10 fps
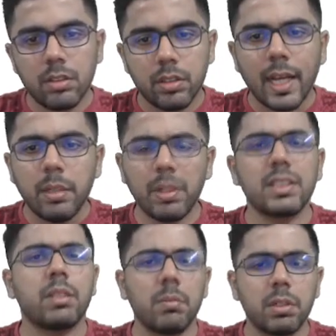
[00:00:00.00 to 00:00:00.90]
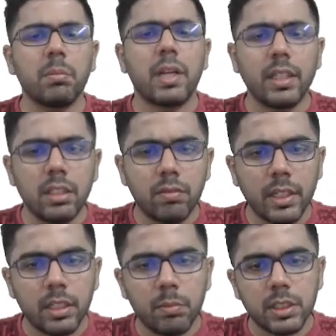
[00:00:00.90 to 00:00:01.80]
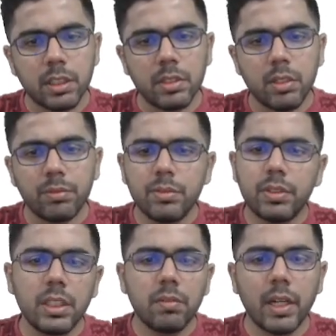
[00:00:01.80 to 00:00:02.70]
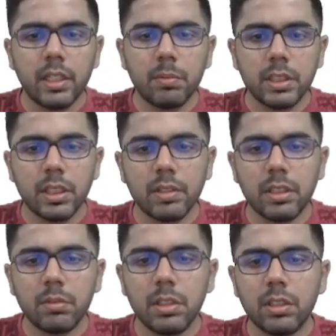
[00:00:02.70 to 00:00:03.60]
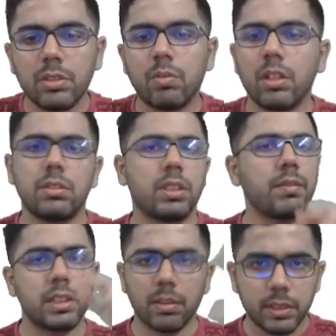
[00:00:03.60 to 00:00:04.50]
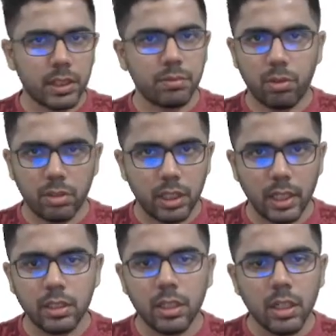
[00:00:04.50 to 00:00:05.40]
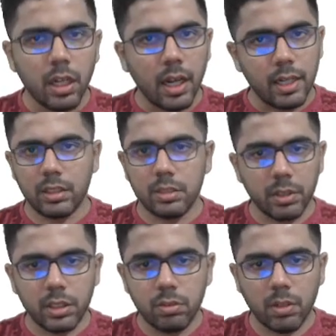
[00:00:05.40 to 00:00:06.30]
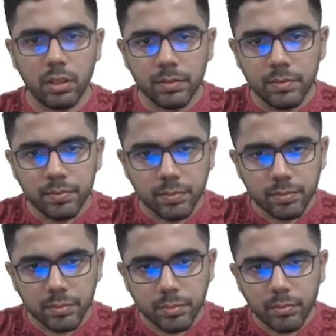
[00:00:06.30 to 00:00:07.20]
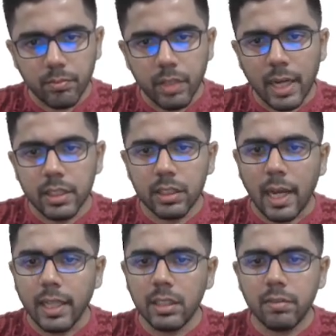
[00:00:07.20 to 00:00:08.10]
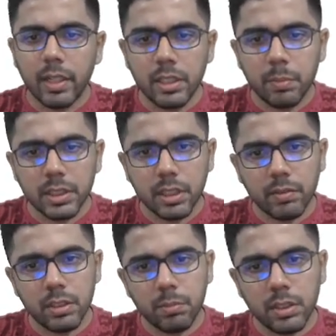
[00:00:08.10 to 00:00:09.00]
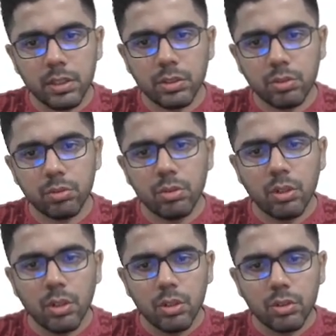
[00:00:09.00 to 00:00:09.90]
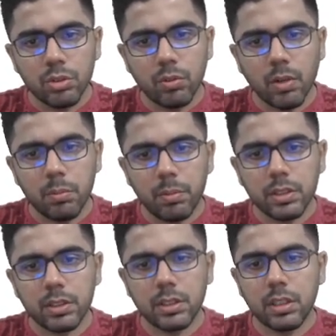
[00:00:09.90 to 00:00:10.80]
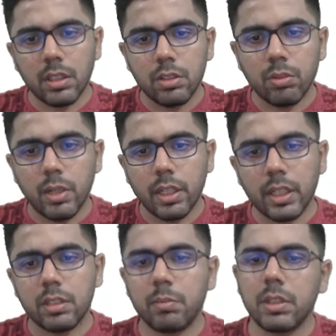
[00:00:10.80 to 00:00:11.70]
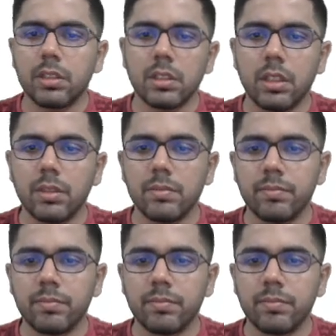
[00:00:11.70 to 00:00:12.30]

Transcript: 9 by 7 matlab 9 divided by 7. Now 50 divided by 7 remainder is 1. 7 sevens are 49 and remainder 1. And 9 divided by 7 remainder is 2. So 1 plus 2 I get remainder 3.